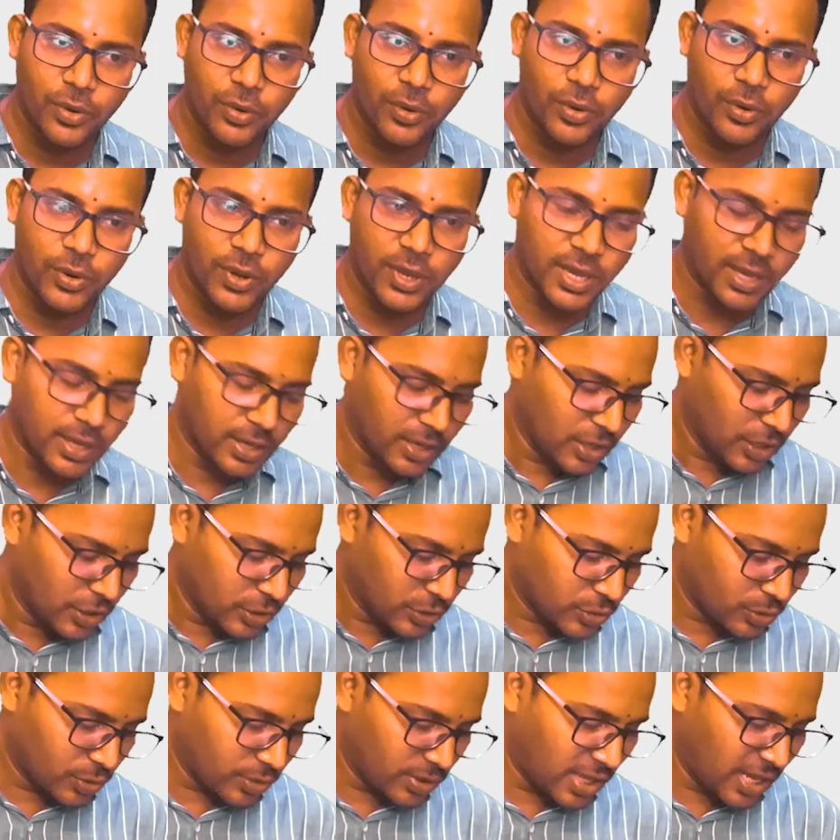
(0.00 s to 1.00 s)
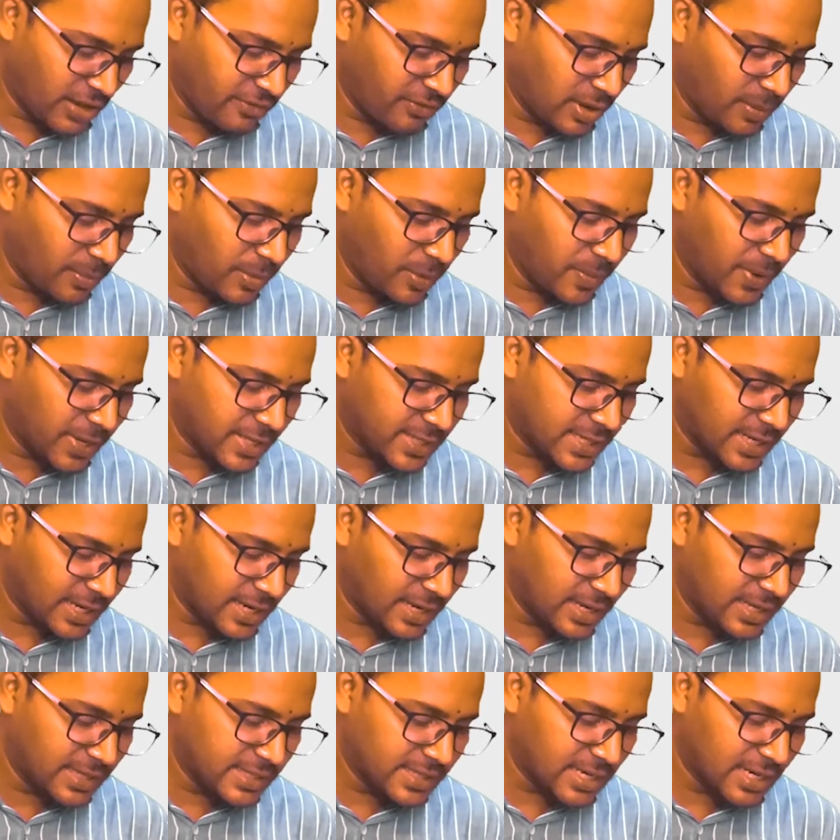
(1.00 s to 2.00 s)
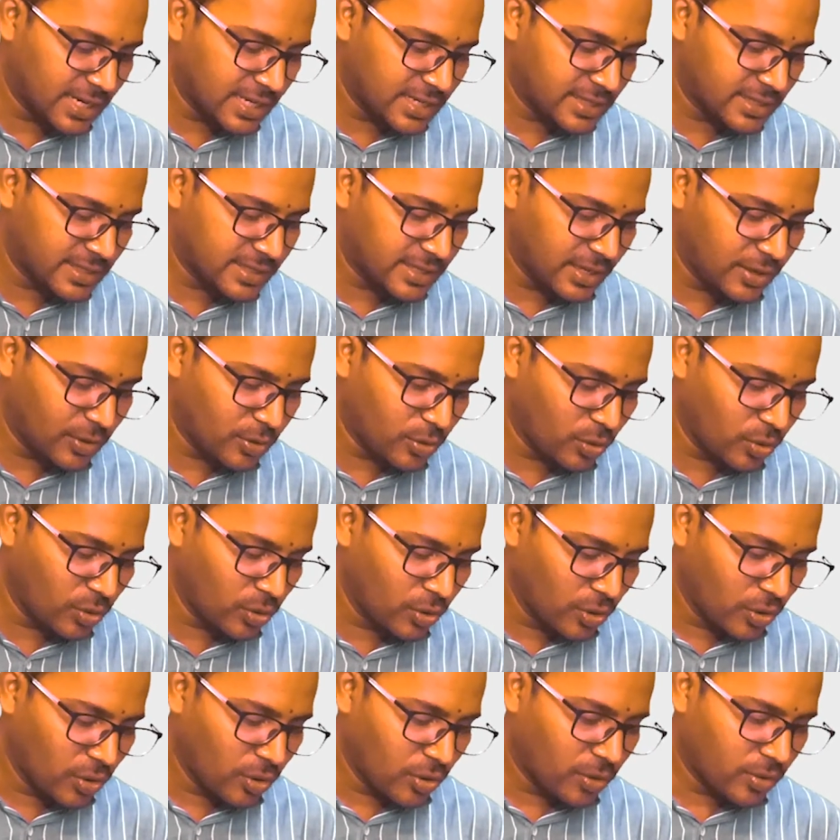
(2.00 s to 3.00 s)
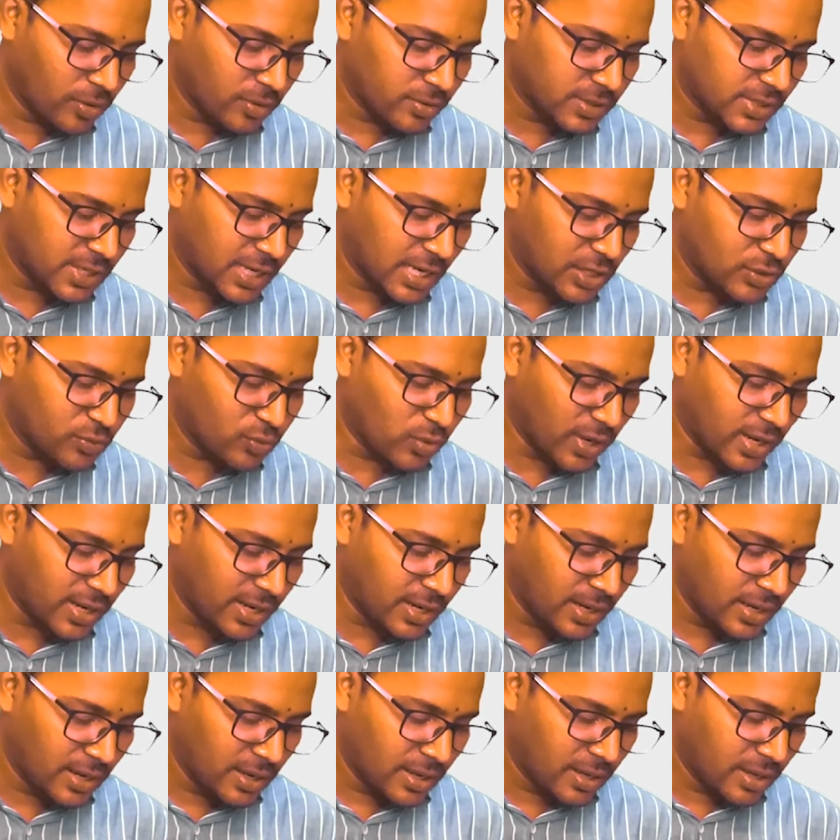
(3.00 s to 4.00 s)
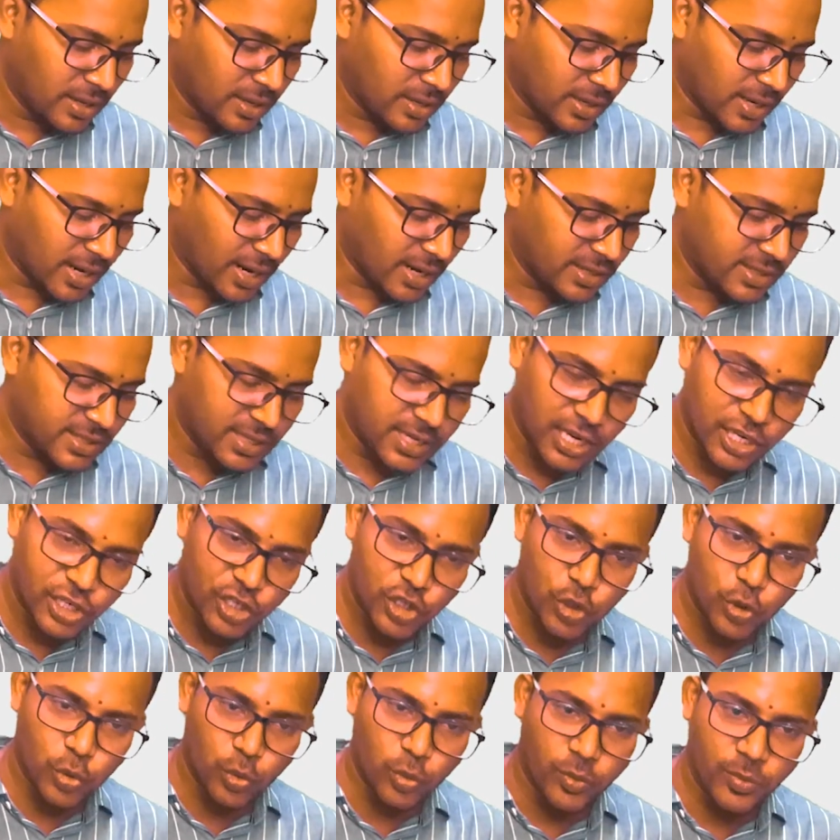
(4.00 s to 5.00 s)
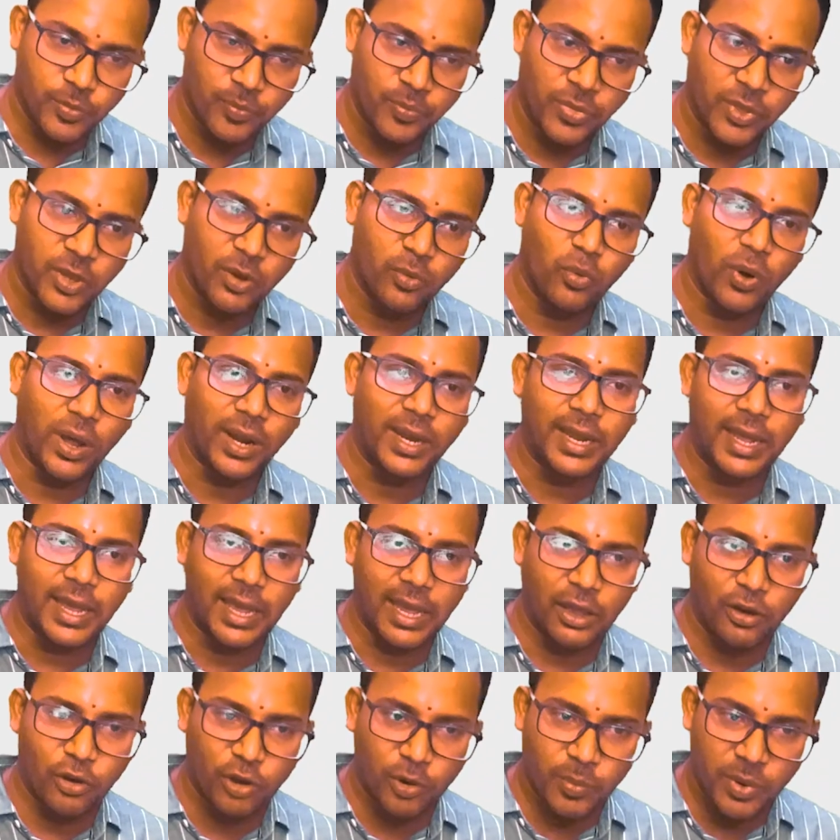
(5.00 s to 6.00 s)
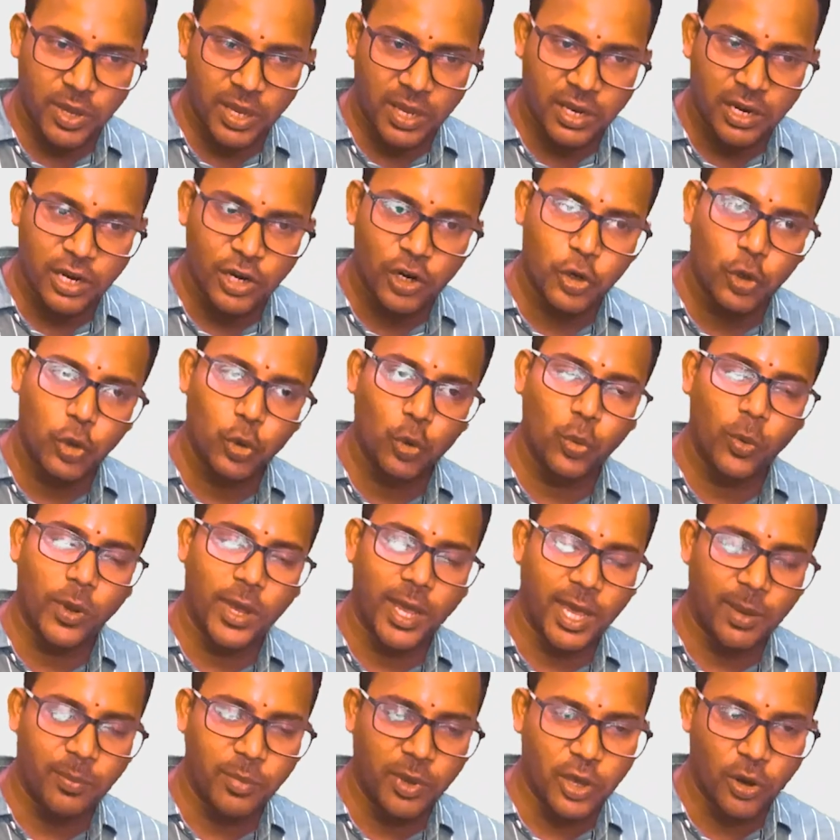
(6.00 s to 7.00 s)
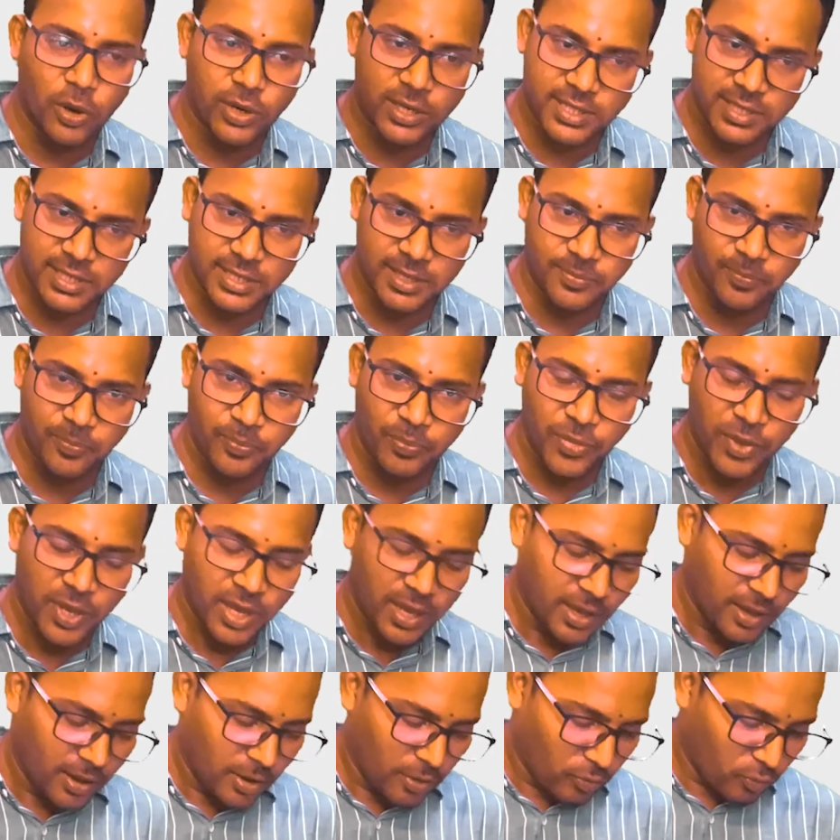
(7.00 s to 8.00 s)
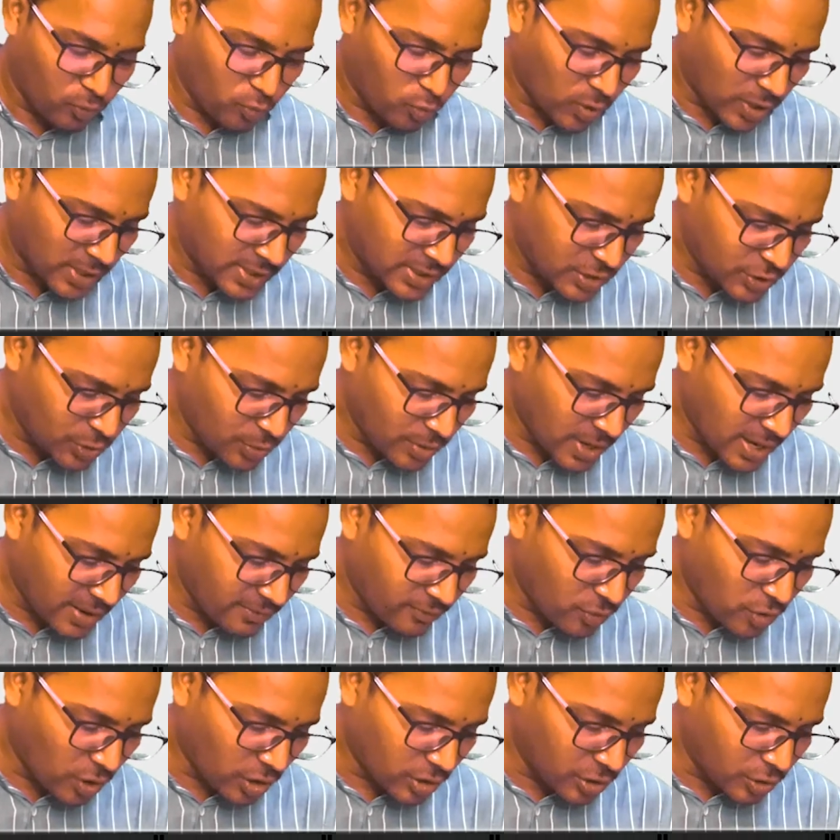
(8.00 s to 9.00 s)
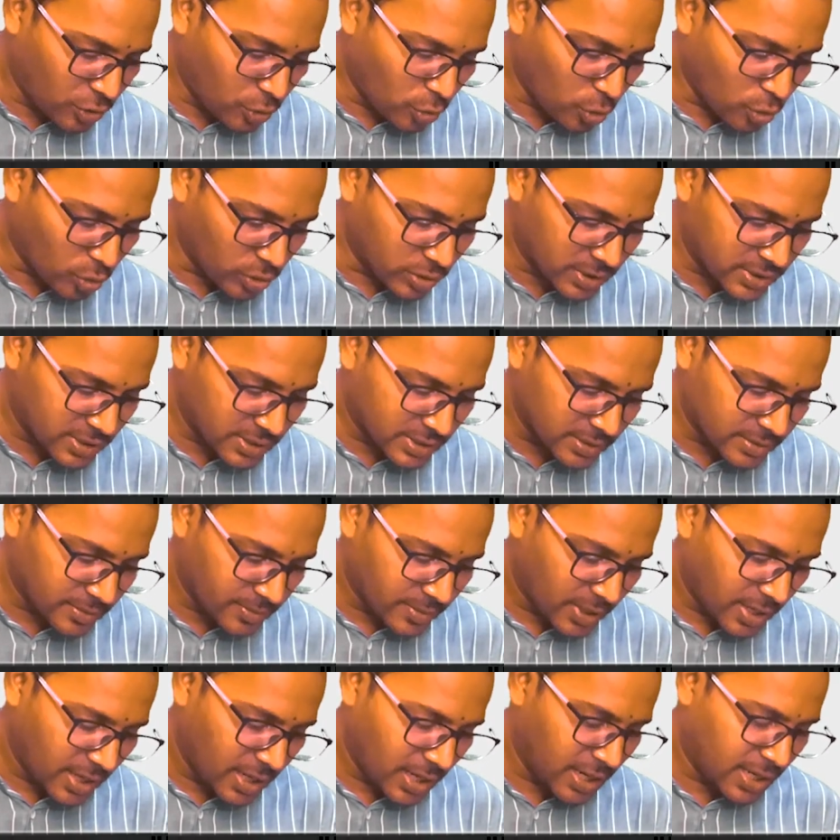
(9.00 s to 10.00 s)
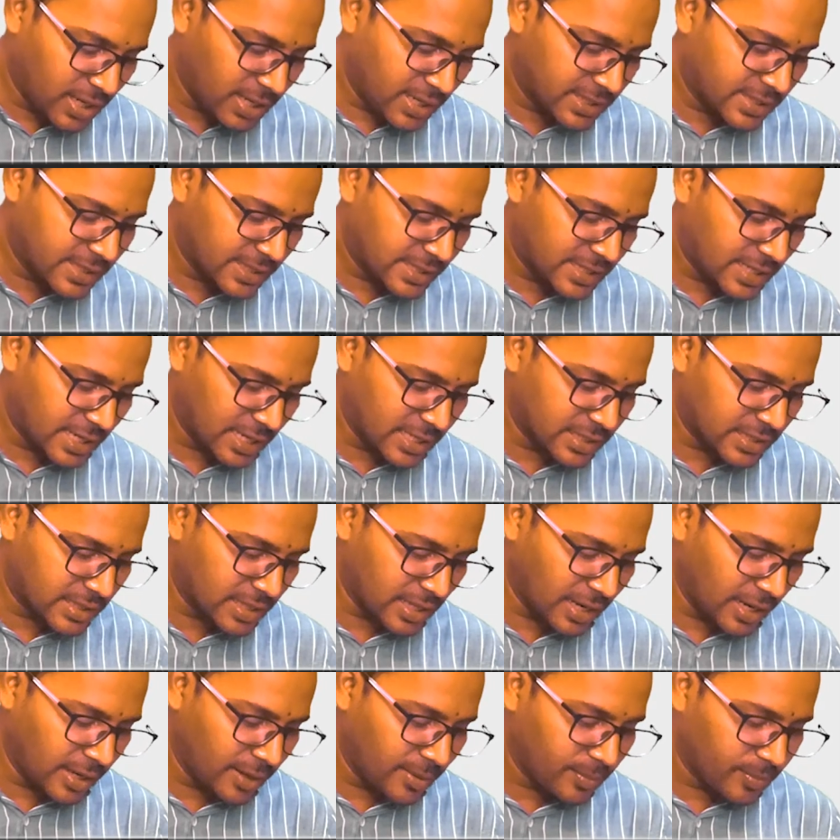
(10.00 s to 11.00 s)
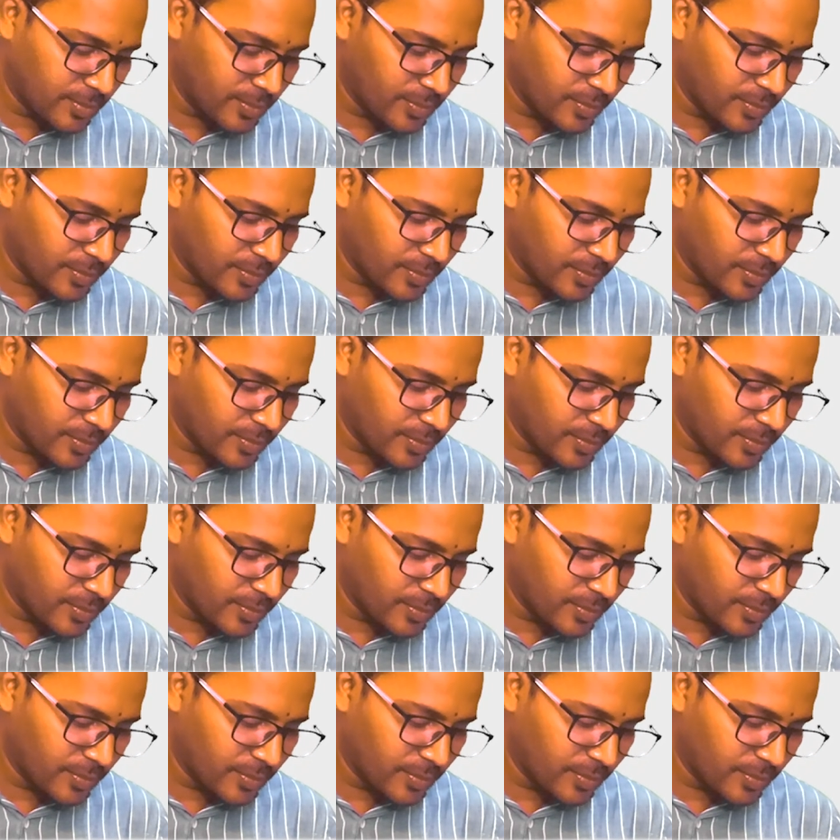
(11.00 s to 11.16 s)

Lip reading: Okay, so they will be basically stage 0, stage 1, and stage 2. 1A or B, 2A, B or C. Once you have got nodes, it is stage 3.